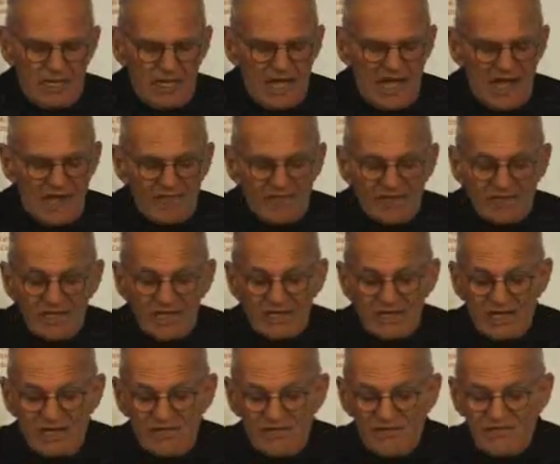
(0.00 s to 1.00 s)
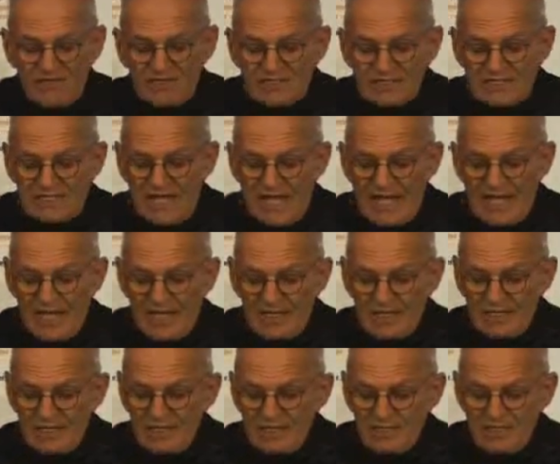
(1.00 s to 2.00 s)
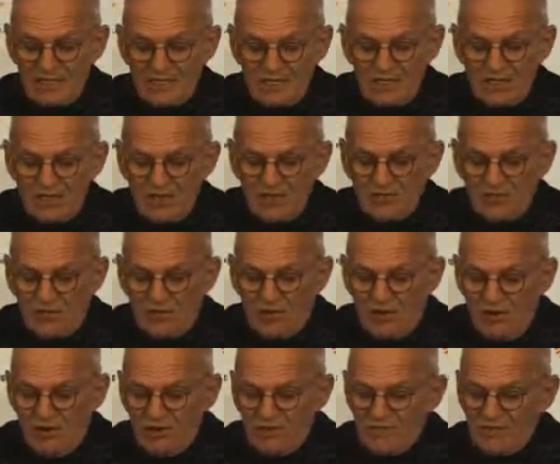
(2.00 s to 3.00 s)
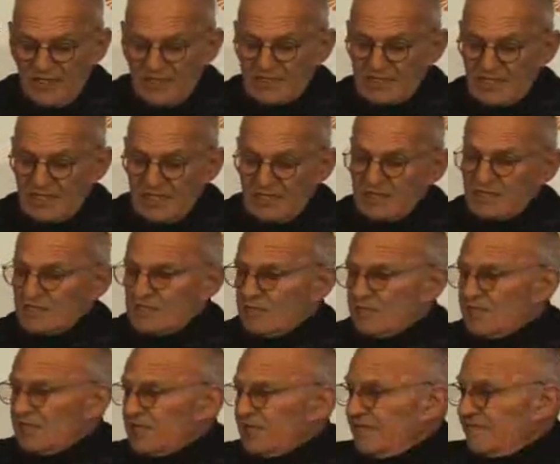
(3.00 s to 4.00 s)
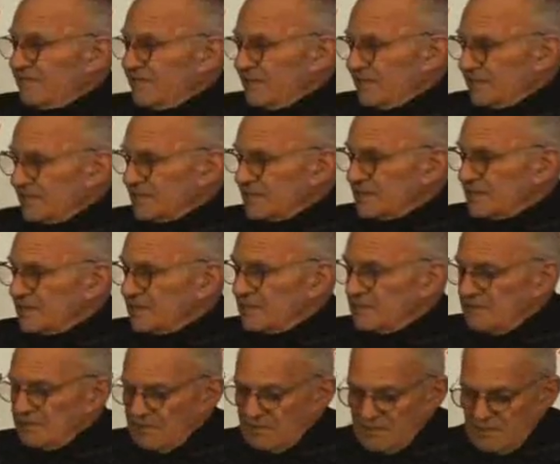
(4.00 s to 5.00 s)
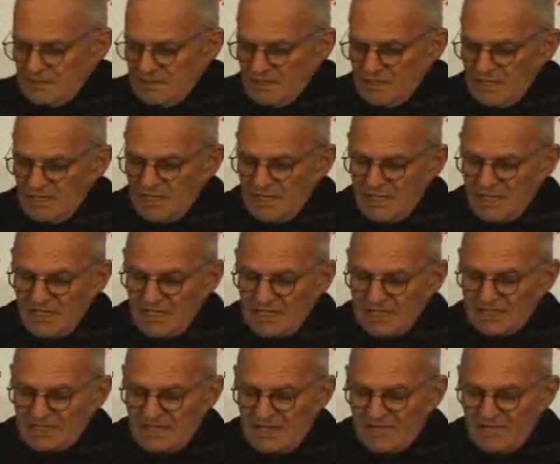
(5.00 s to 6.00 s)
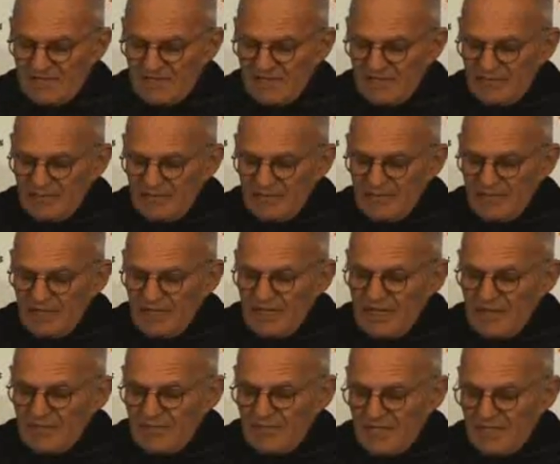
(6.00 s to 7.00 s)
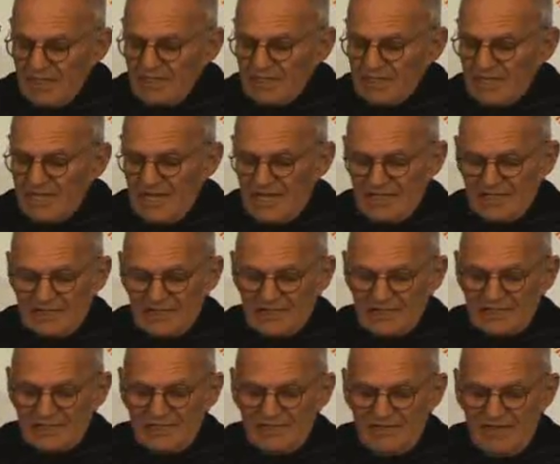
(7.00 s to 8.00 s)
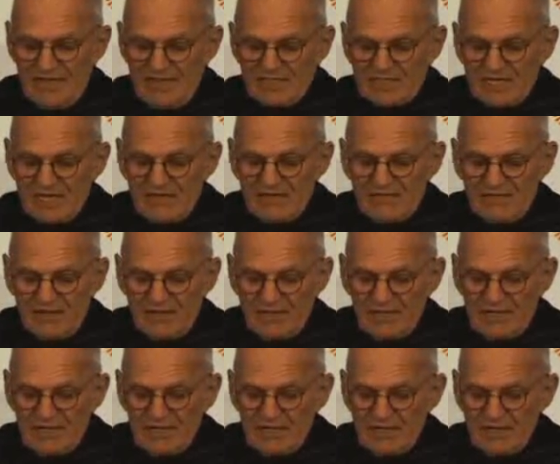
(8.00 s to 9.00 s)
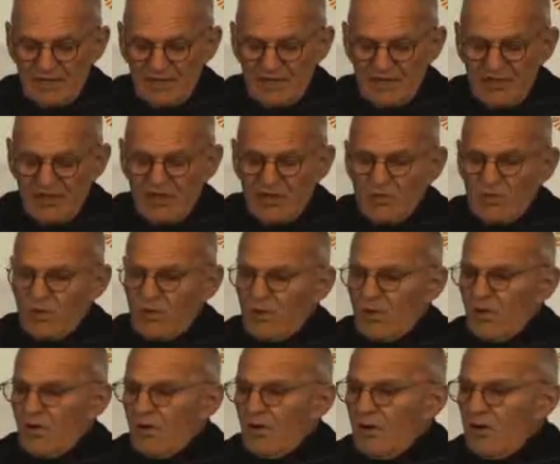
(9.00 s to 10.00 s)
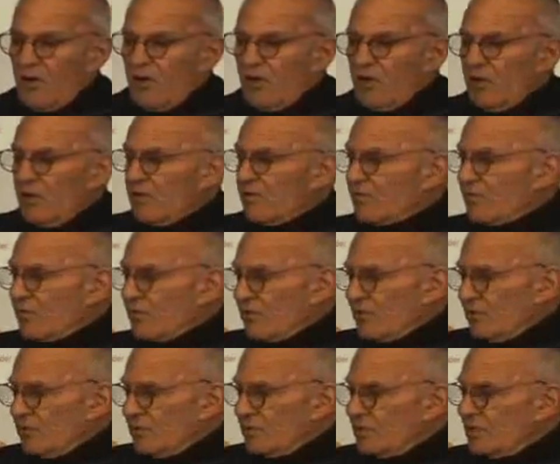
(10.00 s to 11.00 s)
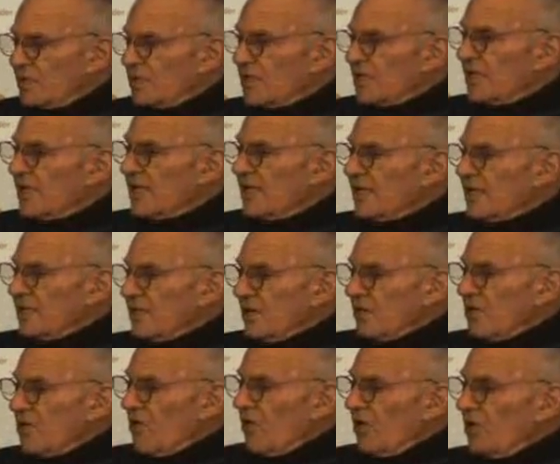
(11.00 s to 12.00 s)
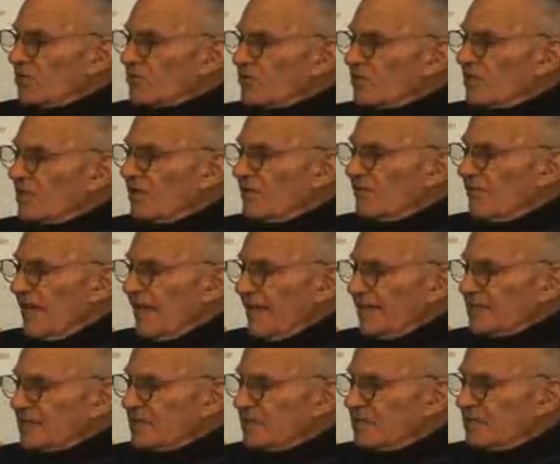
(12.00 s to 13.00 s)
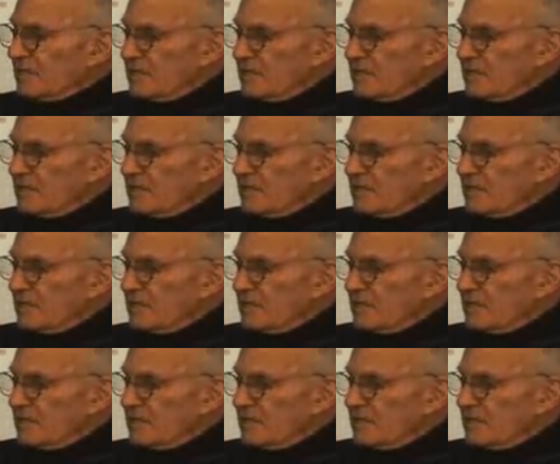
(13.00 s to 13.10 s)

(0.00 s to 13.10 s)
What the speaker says: Haven't enough of us died for all of us to believe this? 70 million cases of HIV were all brewed in a cauldron of hate.